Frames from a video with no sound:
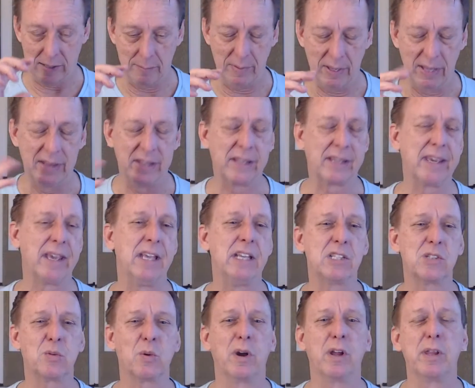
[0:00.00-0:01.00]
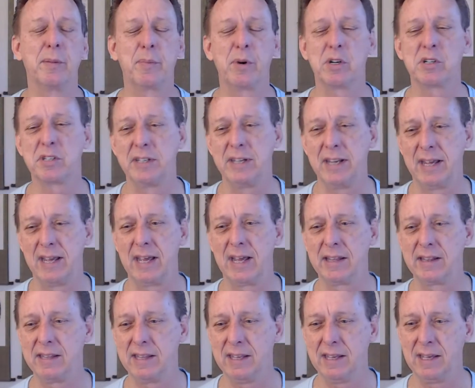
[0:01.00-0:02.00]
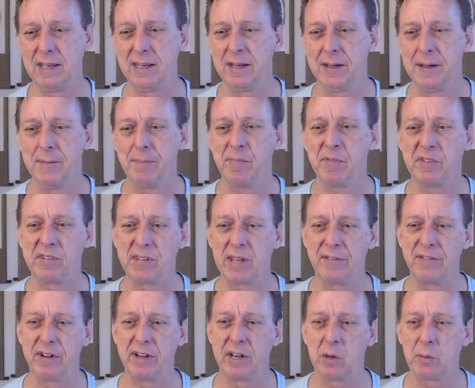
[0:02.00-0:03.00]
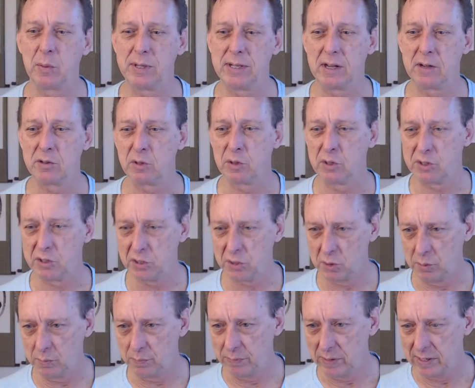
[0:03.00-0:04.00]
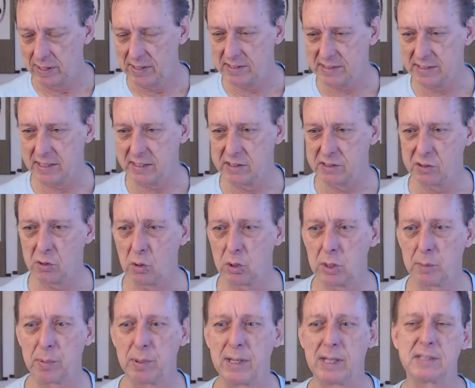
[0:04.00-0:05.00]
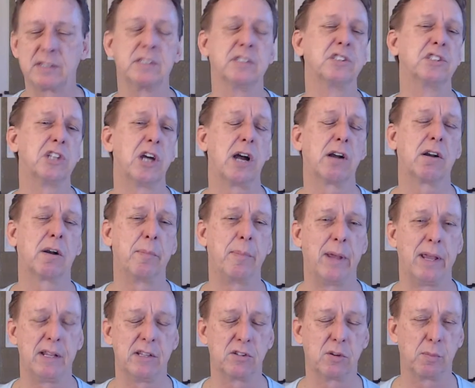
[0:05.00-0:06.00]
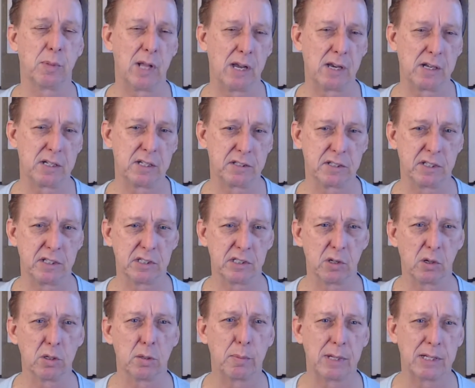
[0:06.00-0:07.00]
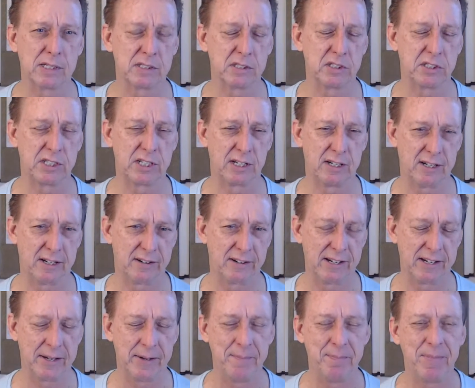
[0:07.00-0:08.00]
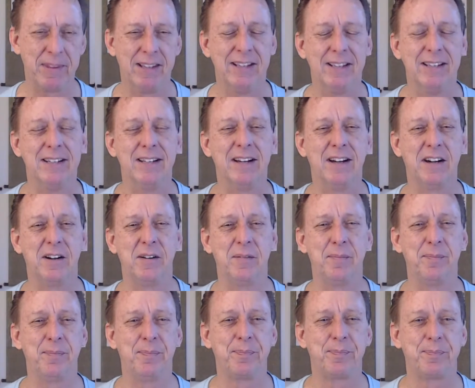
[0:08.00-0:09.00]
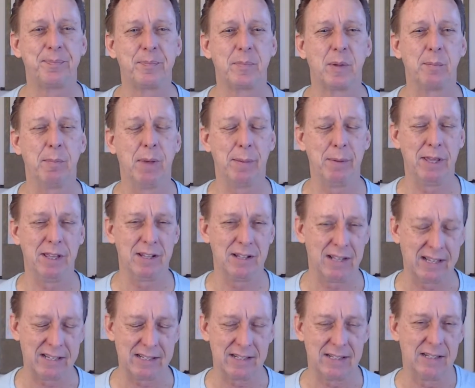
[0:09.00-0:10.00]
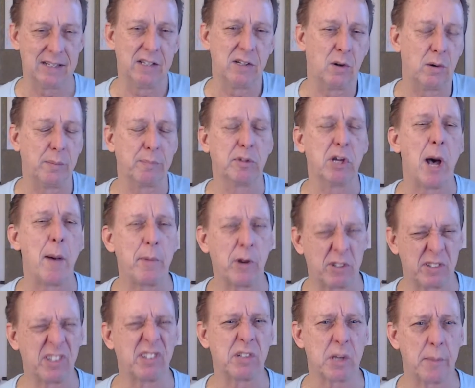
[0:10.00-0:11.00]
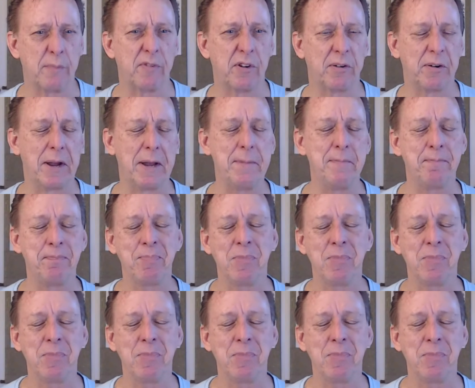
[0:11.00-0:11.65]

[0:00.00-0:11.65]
in the case where the person had the 7 and it went down to a 2, he said solar plexus chakra pain, so blockages in the solar plexus area, maybe like a abdominal discomfort, right?